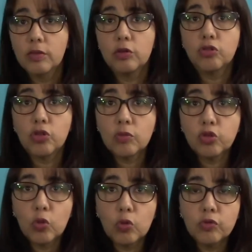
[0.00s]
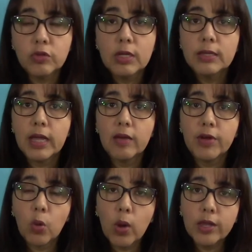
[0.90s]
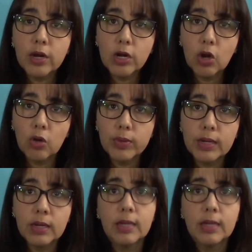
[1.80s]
There are some schools that have acquired an oven